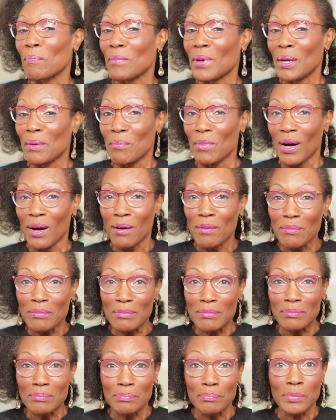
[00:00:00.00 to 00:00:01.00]
My
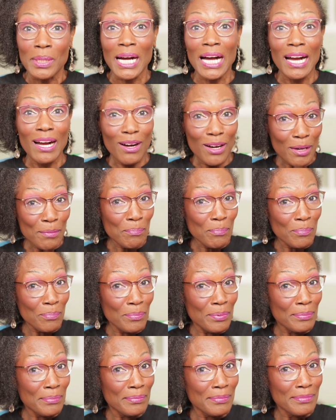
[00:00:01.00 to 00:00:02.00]
mom packed
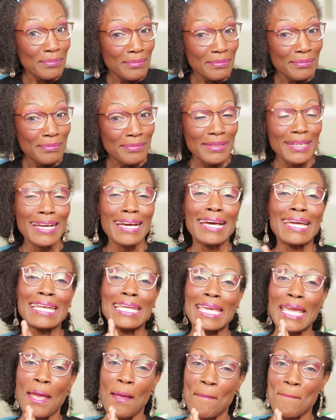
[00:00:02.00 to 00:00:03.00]
up
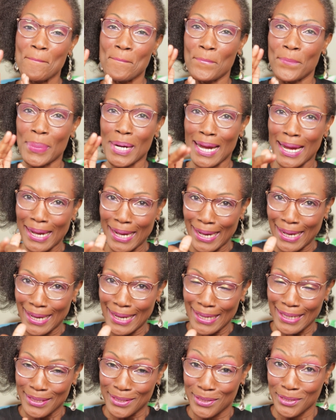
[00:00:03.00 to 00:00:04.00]
and came back
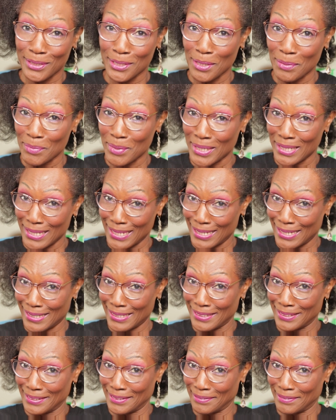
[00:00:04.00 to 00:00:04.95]
to Dominica.